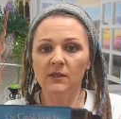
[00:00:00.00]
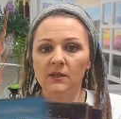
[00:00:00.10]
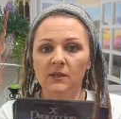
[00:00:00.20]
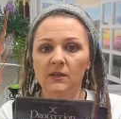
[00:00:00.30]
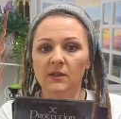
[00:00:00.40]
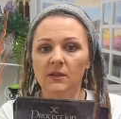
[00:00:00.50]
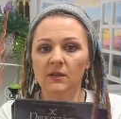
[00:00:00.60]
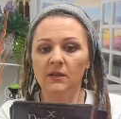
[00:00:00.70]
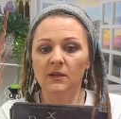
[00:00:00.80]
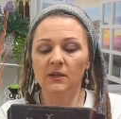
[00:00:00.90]

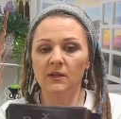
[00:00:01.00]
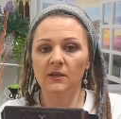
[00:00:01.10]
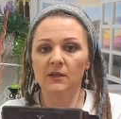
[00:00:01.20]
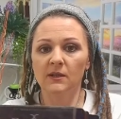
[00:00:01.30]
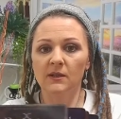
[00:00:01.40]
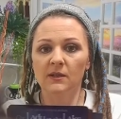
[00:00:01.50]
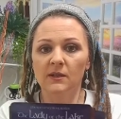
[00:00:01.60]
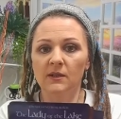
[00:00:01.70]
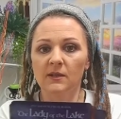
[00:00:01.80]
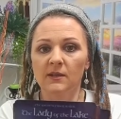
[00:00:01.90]

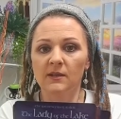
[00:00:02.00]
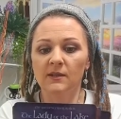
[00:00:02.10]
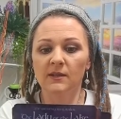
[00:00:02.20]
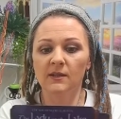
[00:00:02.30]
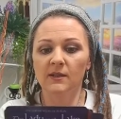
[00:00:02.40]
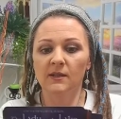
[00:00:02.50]
[no speech]